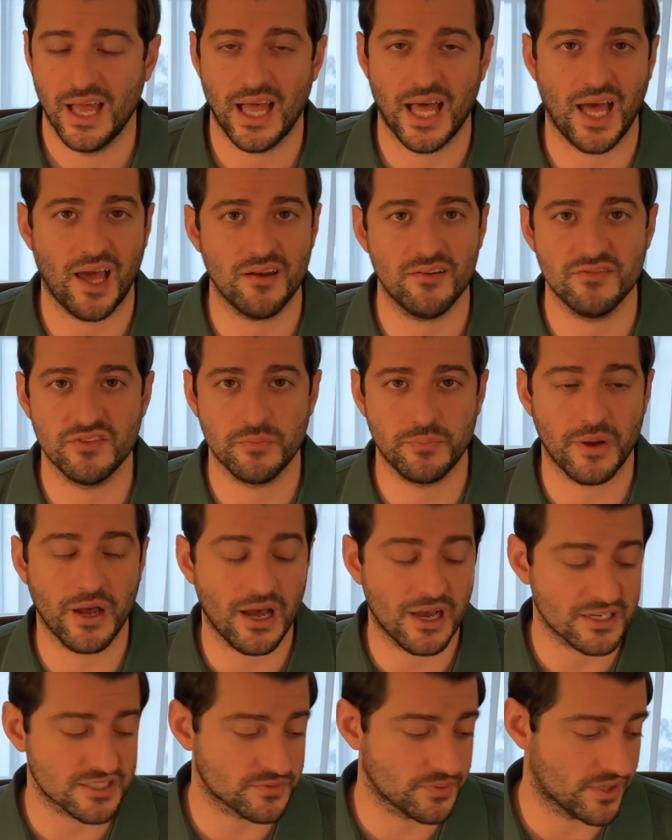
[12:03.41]
Out of the
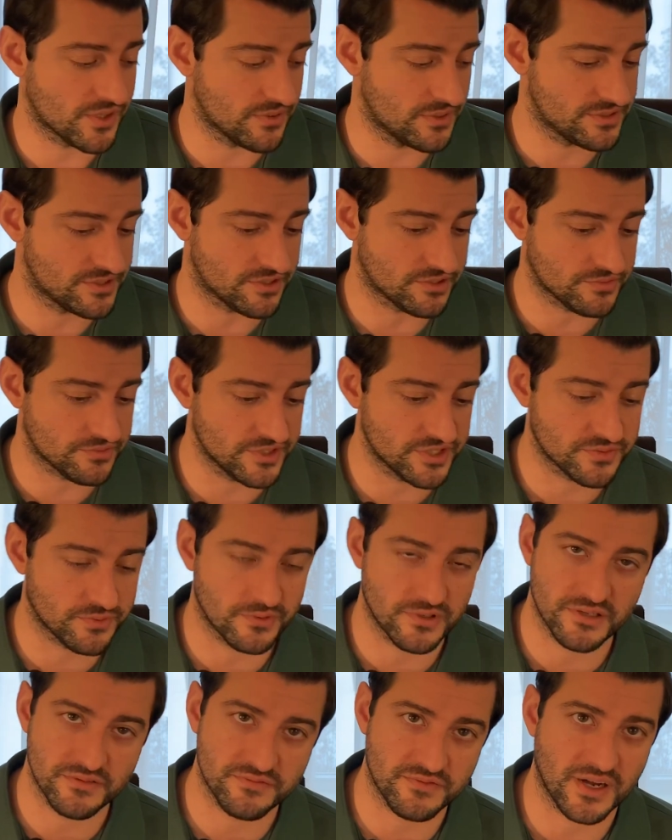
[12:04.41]
box, whether it's a
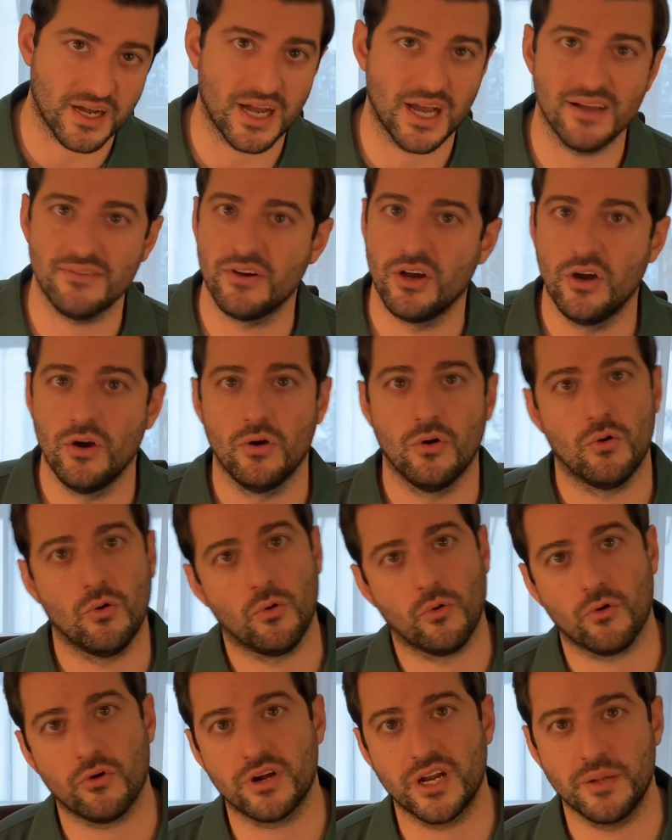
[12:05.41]
325
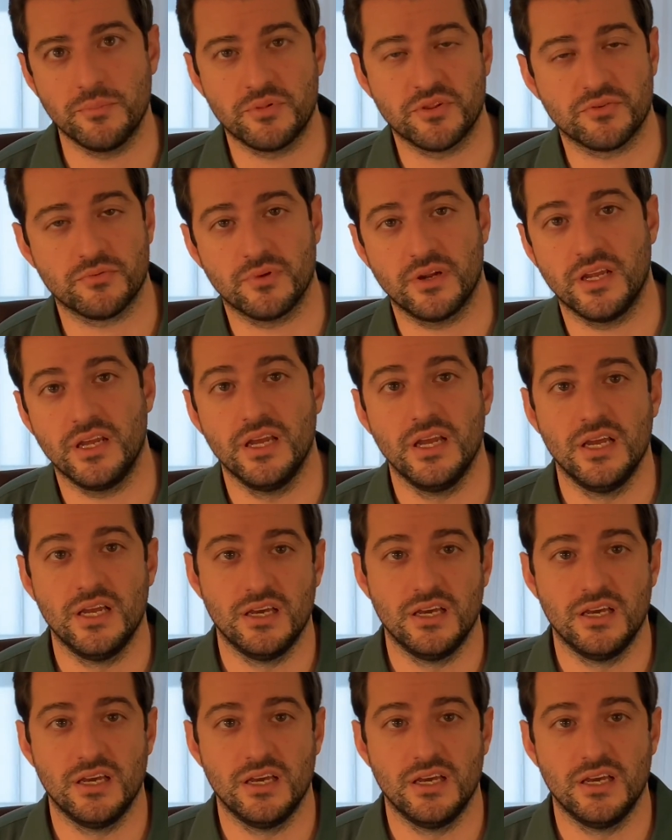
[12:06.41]
or an M3,